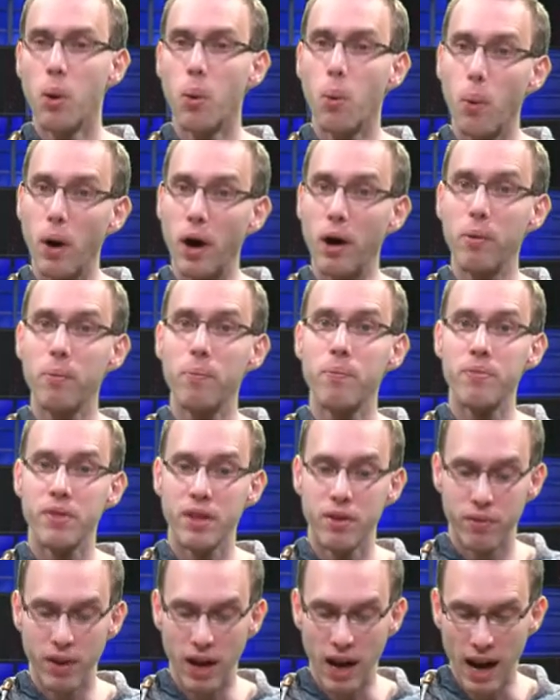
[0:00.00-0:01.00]
Well,
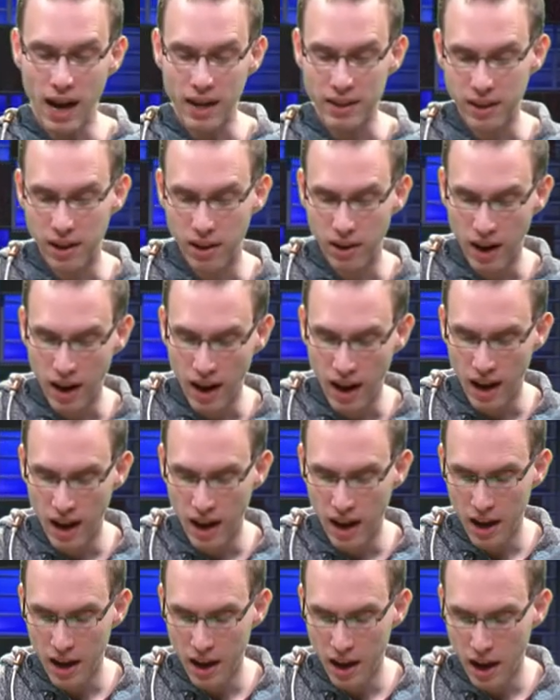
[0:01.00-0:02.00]
we had our
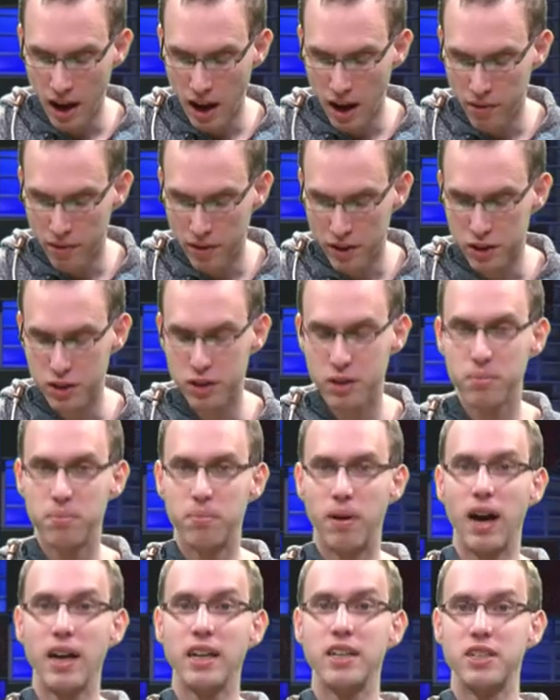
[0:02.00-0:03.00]
fx
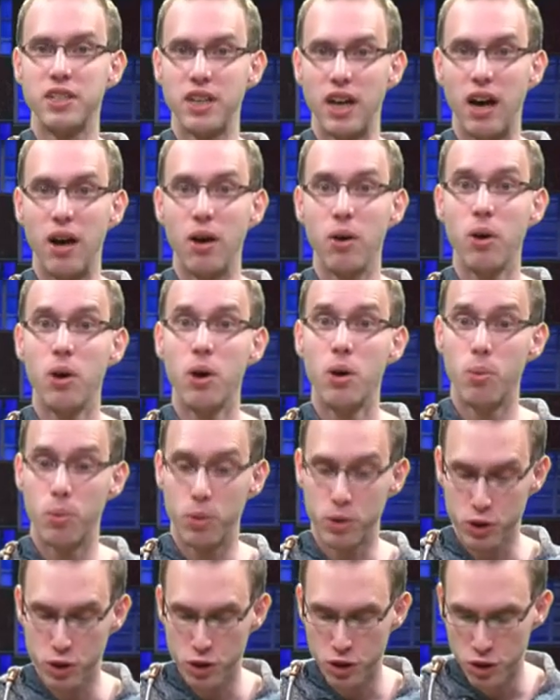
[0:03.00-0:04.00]
minus L
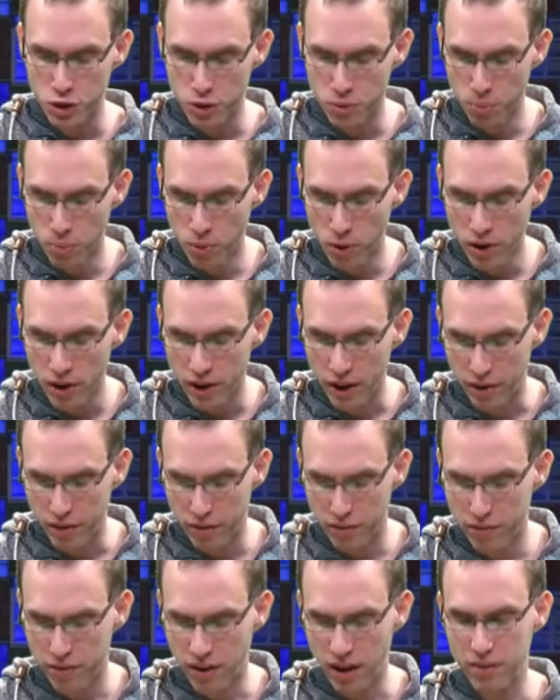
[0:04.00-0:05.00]
was smaller
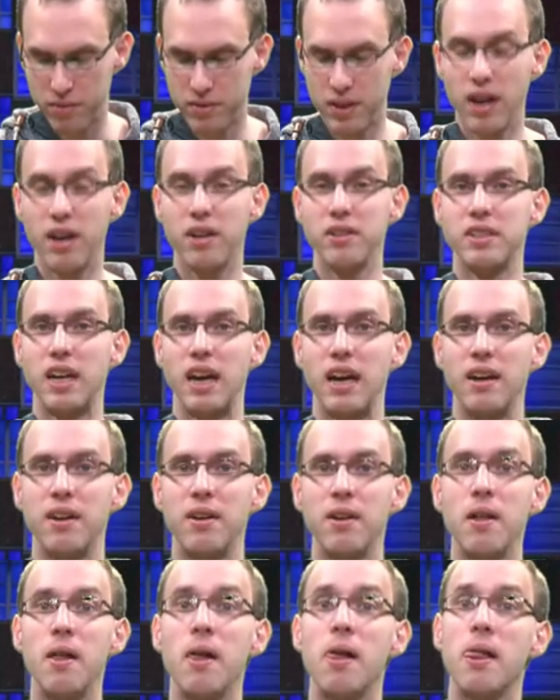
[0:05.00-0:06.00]
than 5 delta.
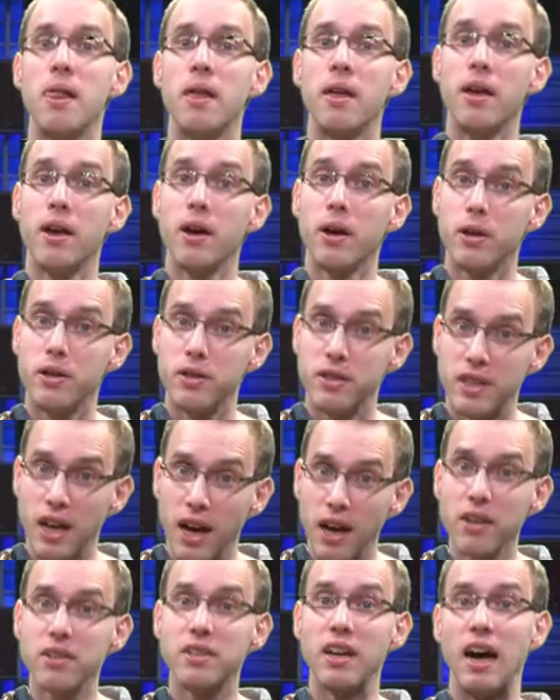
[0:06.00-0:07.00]

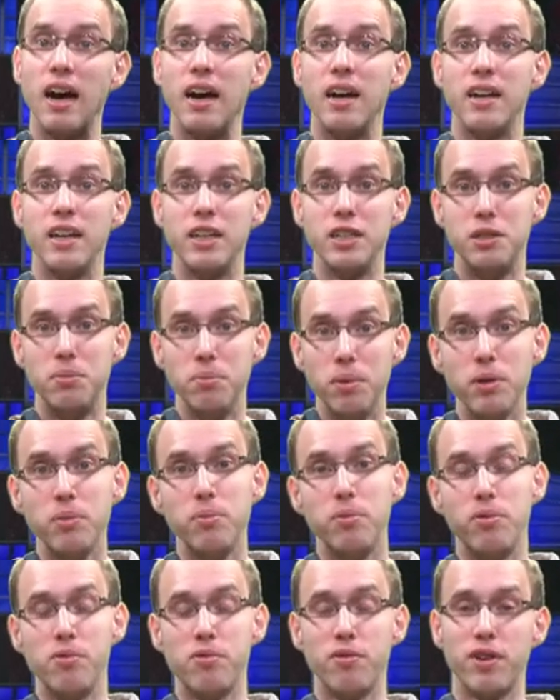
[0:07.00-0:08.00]
Delta is the
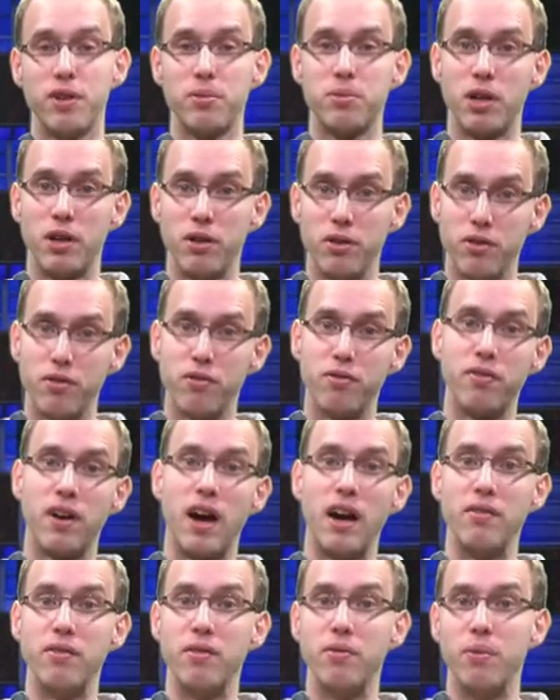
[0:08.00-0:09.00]
minimum of epsilon over
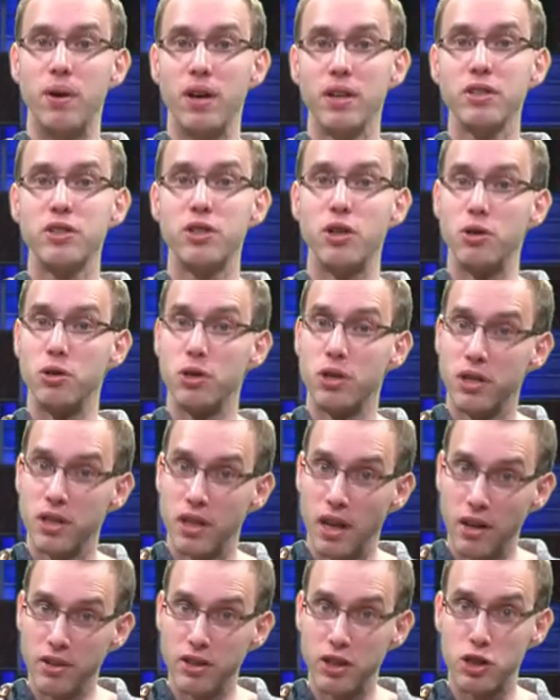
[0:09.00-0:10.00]
5 and 1, so
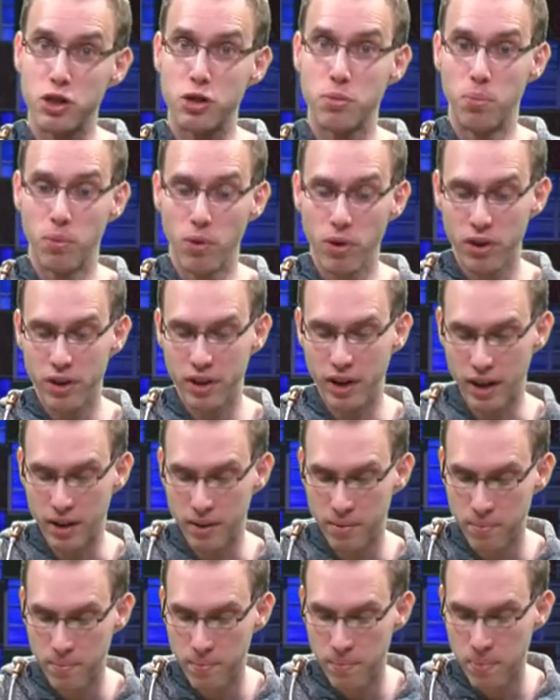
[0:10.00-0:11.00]
delta is smaller than